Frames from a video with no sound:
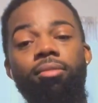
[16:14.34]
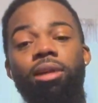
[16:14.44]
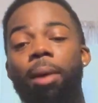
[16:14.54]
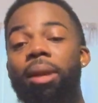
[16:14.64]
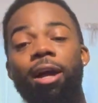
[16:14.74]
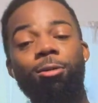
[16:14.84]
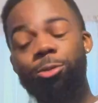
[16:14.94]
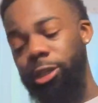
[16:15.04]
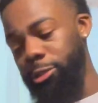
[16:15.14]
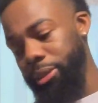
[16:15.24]
I'm not going to
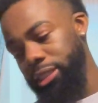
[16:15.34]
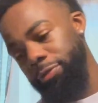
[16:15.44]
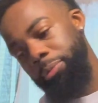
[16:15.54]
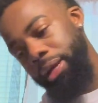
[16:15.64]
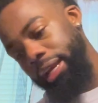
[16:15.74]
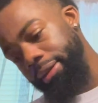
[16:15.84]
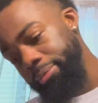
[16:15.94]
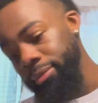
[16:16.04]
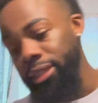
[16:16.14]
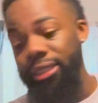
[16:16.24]
stress myself about it
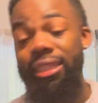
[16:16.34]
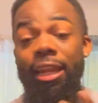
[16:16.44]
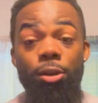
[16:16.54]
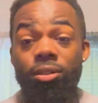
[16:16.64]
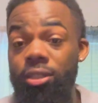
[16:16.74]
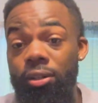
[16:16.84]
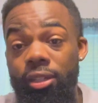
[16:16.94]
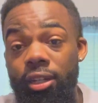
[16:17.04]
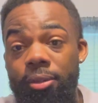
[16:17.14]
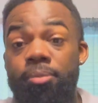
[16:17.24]
because I know it's going to
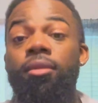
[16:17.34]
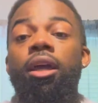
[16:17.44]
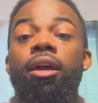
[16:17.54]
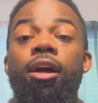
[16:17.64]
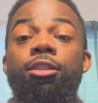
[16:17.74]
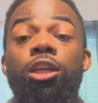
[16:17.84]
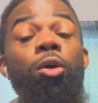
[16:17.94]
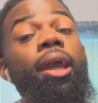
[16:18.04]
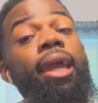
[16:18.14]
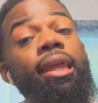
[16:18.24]
come.
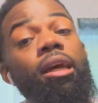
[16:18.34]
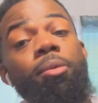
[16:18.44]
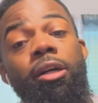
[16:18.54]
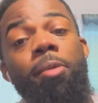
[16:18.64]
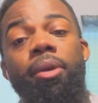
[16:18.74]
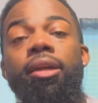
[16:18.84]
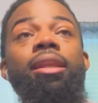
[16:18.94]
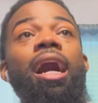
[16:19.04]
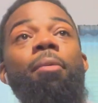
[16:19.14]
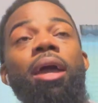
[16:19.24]
So it ended up coming.
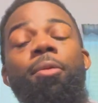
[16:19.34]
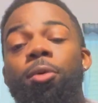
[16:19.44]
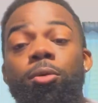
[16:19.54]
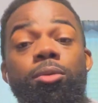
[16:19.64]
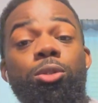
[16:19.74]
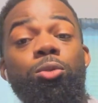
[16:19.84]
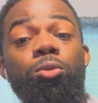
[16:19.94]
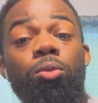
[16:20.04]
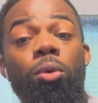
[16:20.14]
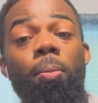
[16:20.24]
Now I'm able
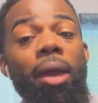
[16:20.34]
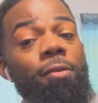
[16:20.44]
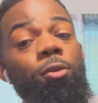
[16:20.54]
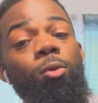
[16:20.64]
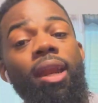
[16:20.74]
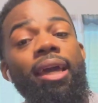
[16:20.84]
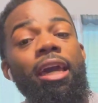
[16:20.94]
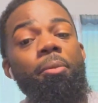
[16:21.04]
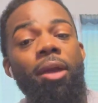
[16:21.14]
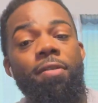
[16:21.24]
to pay for what I got
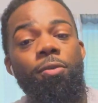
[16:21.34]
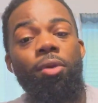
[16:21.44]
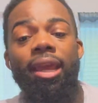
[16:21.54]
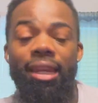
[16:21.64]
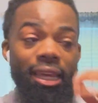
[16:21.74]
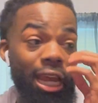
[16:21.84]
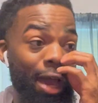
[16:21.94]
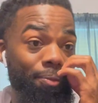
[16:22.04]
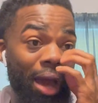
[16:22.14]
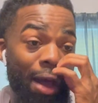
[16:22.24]
to pay for. And then
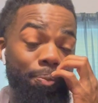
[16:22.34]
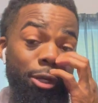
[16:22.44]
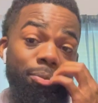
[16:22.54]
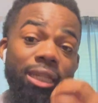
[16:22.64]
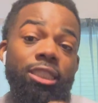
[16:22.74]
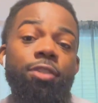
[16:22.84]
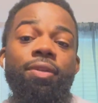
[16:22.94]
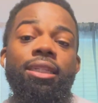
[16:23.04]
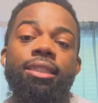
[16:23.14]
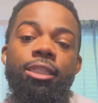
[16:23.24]
I put myself
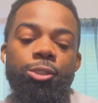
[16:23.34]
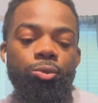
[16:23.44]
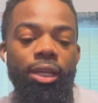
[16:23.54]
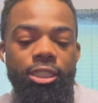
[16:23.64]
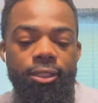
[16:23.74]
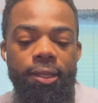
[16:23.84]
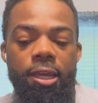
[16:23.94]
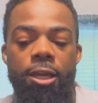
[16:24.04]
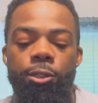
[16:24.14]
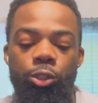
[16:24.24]
in a situation
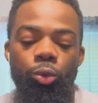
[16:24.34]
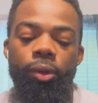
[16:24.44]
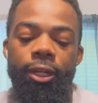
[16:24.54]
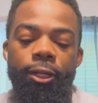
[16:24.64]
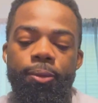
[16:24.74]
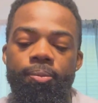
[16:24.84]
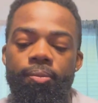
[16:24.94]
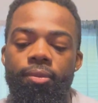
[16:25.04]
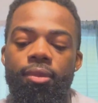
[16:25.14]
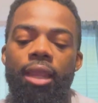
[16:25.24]
to where
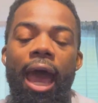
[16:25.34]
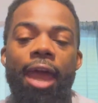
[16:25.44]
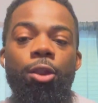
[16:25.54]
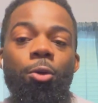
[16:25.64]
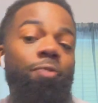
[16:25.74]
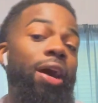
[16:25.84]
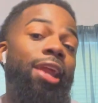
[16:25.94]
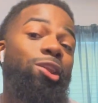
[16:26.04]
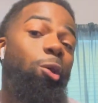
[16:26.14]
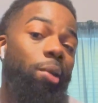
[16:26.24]
I know if I
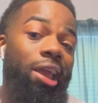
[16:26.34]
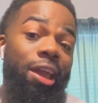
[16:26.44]
don't